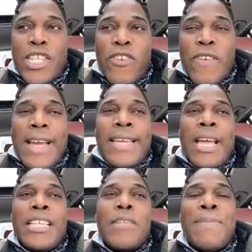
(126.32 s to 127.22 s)
correct. Yeah,
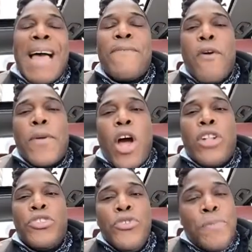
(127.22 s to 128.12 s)
there's a platform
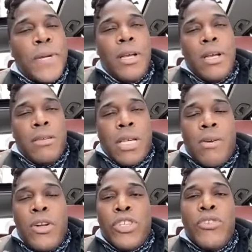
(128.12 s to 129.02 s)
called Yoop. You can
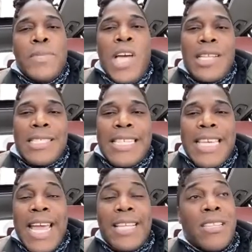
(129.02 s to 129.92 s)
go on
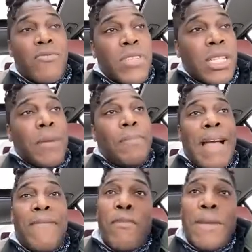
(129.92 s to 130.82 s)
yoop.ca. It's a really good
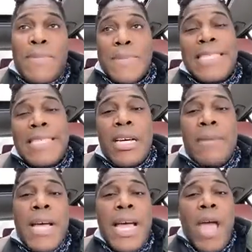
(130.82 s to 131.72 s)
platform that's been set
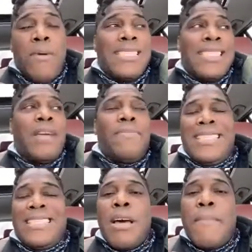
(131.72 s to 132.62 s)
up. It was set up
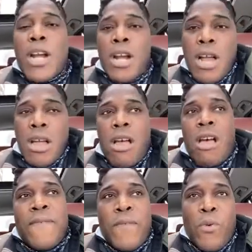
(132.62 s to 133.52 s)
this summer
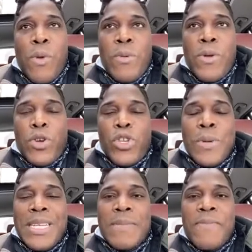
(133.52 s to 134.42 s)
for when we were
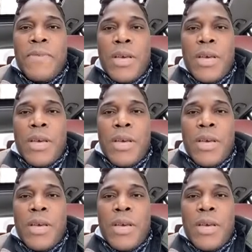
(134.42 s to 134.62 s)
doing some